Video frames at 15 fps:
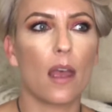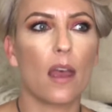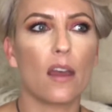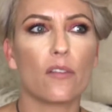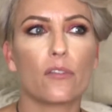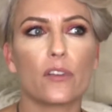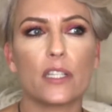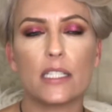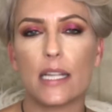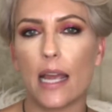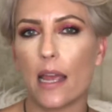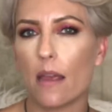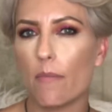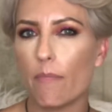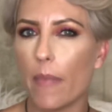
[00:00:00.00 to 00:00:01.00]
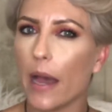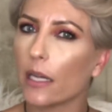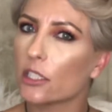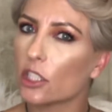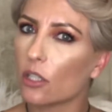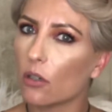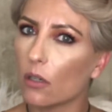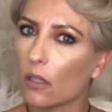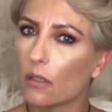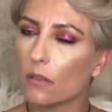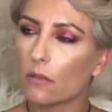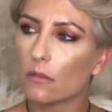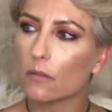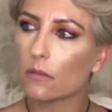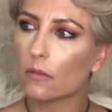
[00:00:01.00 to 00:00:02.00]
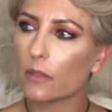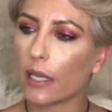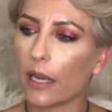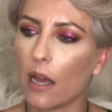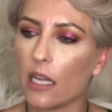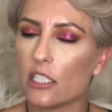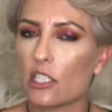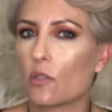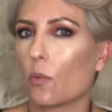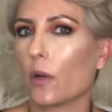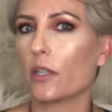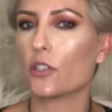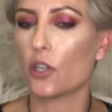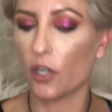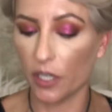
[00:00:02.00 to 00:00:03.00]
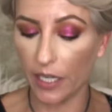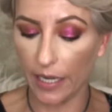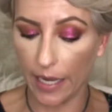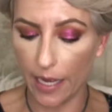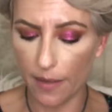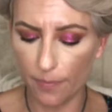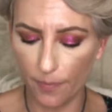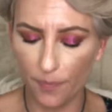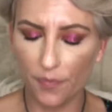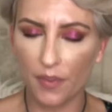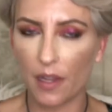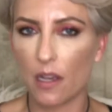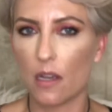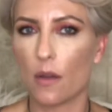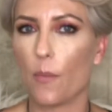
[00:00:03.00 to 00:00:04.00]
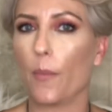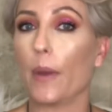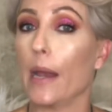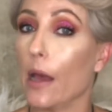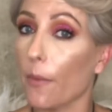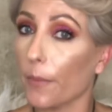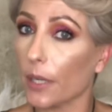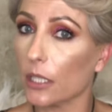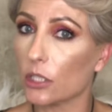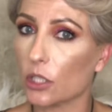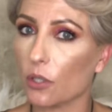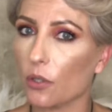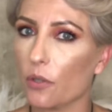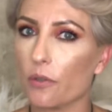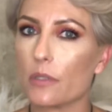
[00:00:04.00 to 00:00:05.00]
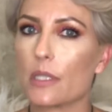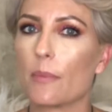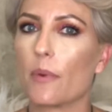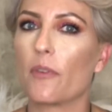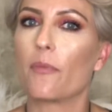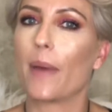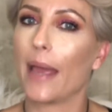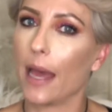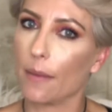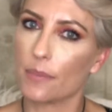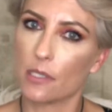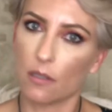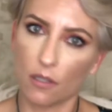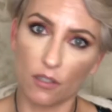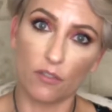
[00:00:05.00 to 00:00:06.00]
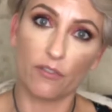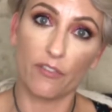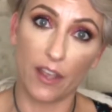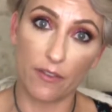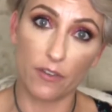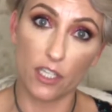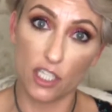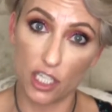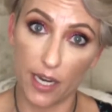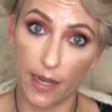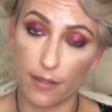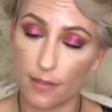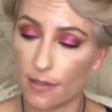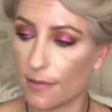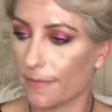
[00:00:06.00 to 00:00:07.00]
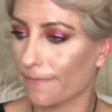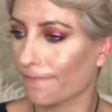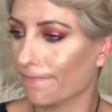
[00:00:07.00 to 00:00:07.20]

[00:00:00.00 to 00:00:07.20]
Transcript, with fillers: everyday magical like I just wanna turn it up. But now I'm gonna show you some of my absolute favorite shades.